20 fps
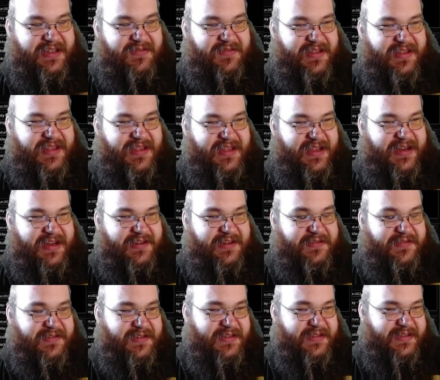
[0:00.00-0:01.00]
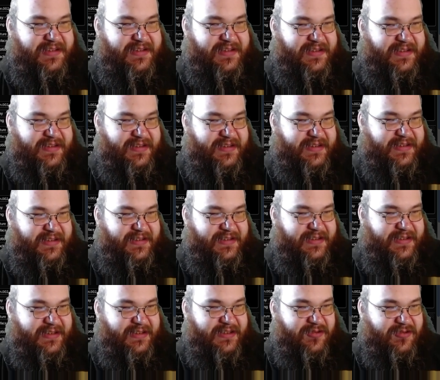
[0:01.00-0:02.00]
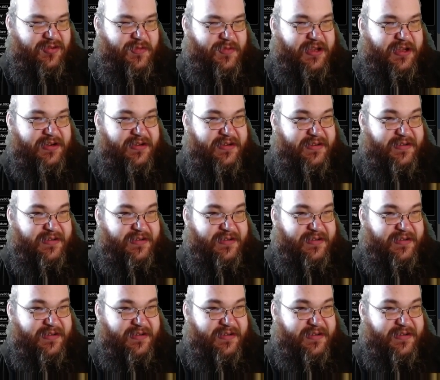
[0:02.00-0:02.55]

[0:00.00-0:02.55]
give you the side angle. Come on.